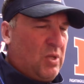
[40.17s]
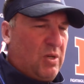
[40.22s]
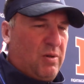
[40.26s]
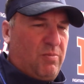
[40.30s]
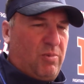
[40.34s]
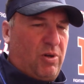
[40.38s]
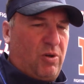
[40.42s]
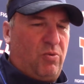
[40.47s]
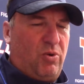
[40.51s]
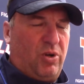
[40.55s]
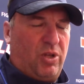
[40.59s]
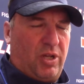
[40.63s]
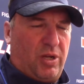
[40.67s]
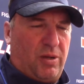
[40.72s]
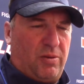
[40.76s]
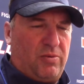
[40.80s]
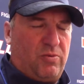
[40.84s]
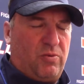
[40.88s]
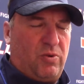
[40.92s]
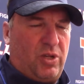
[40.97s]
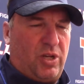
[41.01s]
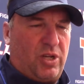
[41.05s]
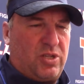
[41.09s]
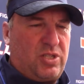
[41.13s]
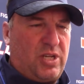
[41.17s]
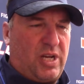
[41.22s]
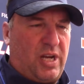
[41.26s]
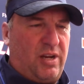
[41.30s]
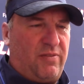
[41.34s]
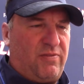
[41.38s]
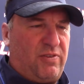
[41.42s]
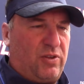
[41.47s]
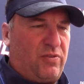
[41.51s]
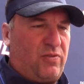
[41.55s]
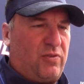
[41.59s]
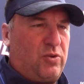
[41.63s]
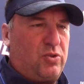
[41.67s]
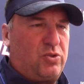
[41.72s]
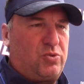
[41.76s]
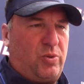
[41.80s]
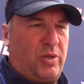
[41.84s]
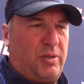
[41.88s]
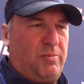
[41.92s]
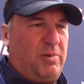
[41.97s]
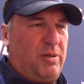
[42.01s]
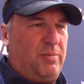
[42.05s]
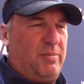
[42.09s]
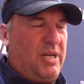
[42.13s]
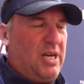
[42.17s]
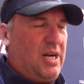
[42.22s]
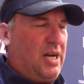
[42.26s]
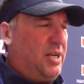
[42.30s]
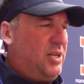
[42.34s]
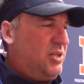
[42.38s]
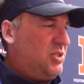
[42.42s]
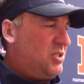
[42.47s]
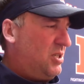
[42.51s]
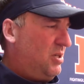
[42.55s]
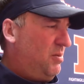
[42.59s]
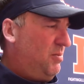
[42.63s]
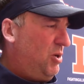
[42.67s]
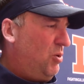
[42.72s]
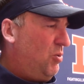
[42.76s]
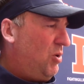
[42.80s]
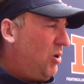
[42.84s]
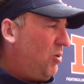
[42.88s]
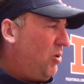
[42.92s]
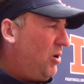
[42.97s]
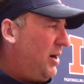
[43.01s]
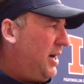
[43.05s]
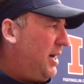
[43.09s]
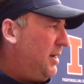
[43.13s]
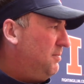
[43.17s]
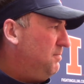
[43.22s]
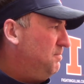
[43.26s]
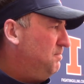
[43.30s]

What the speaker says: But really, really excited for the first week to be behind us and be where we're at.